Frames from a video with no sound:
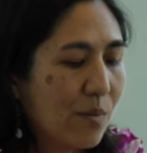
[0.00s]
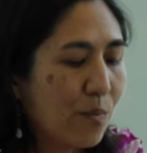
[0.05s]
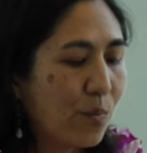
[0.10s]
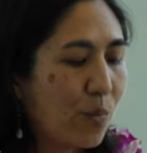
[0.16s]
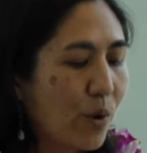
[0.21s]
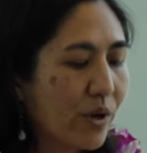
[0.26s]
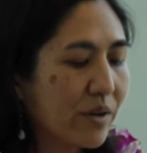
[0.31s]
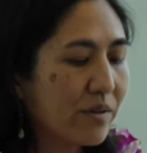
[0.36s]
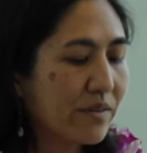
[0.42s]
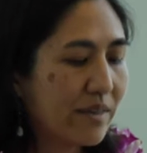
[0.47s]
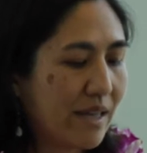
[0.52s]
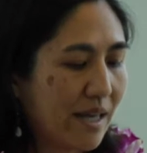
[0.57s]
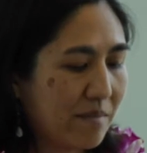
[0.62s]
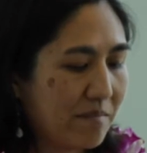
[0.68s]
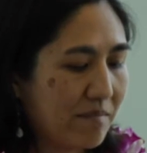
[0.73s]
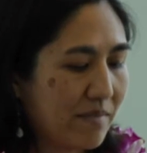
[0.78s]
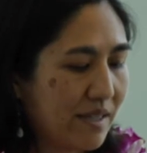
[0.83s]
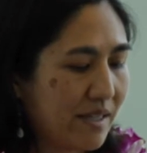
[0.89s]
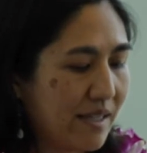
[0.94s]
boiled them
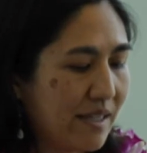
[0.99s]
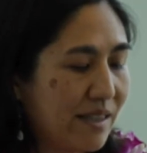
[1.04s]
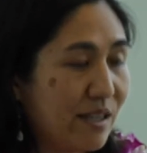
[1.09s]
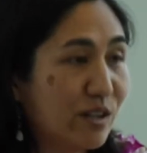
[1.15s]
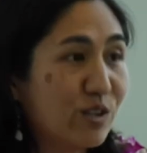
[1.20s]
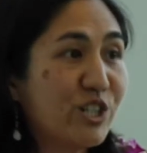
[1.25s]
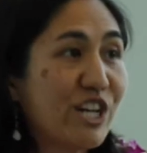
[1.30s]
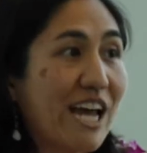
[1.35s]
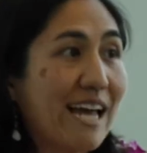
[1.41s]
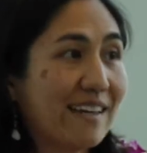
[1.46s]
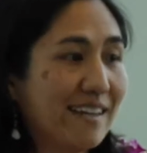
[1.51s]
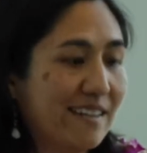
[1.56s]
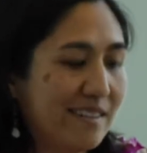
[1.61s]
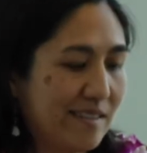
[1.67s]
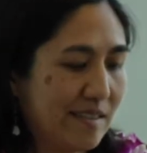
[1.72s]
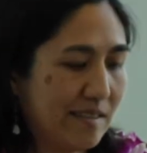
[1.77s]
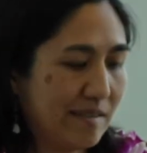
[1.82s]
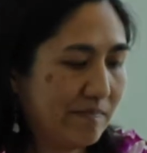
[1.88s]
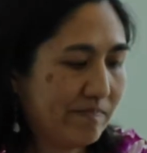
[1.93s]
in their
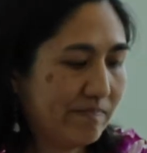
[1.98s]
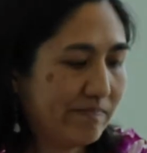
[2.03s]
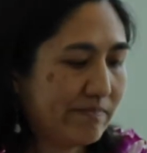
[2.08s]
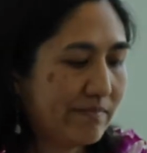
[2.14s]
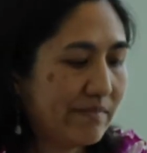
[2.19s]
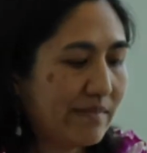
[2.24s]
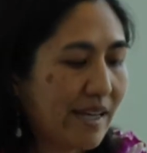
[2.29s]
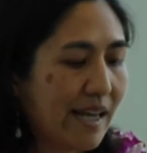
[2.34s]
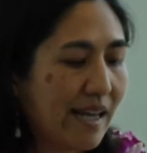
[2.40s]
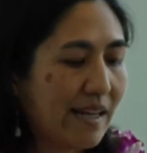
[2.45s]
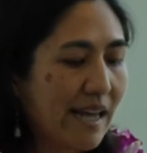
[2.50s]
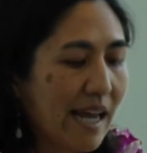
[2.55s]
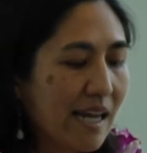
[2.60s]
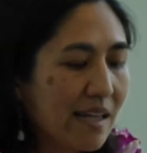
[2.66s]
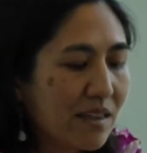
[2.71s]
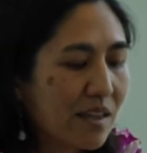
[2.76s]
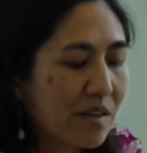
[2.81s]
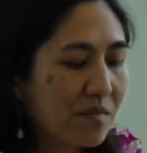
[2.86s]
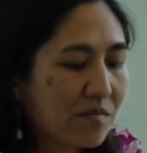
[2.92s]
jackets, and
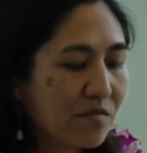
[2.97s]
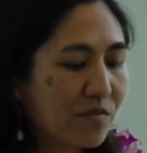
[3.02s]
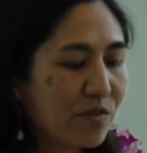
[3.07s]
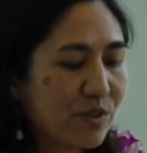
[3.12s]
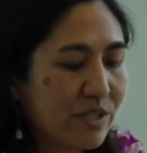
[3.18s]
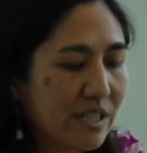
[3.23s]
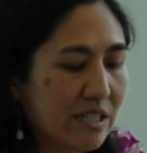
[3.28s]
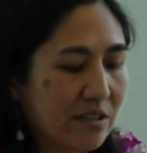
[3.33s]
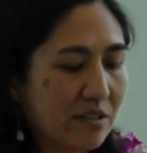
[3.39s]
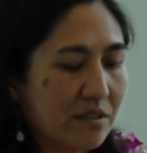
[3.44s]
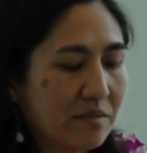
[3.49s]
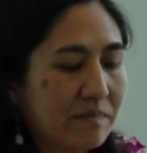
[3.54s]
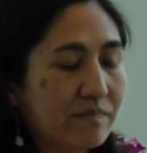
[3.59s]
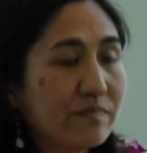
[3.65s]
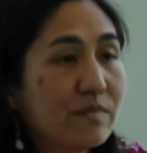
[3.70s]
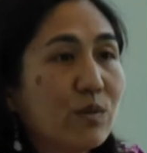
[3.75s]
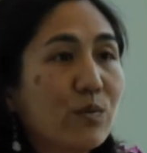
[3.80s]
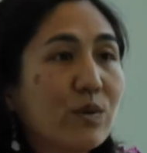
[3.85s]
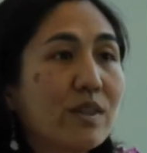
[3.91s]
ate them for dinner
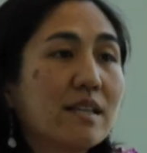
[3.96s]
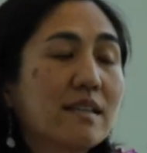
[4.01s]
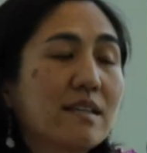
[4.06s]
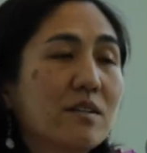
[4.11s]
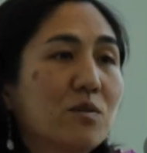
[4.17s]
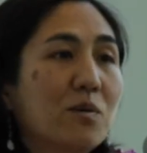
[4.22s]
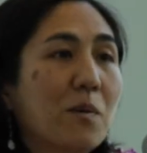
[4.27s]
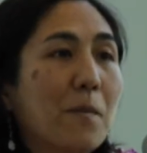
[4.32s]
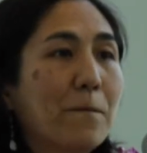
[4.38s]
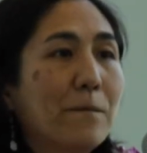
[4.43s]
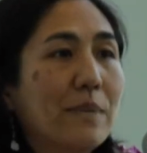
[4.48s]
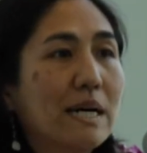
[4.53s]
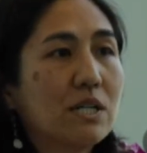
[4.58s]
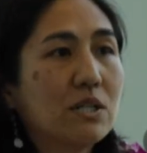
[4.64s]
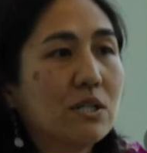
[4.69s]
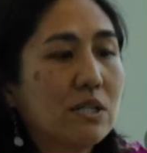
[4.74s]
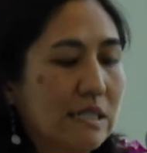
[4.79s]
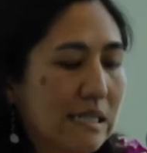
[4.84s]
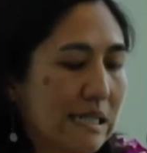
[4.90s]
with a little
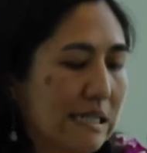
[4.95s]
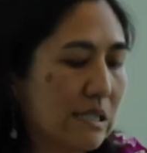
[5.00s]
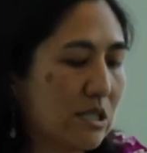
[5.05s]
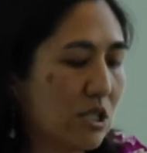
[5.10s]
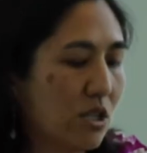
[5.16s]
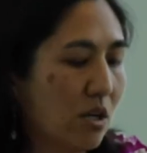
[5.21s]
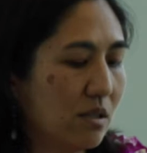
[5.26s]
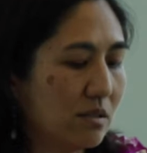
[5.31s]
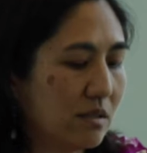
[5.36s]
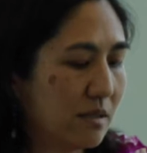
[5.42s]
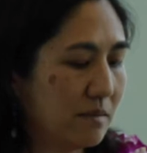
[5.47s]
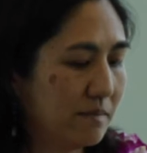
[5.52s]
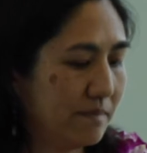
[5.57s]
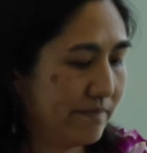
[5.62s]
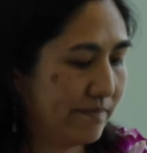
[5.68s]
butter and salt.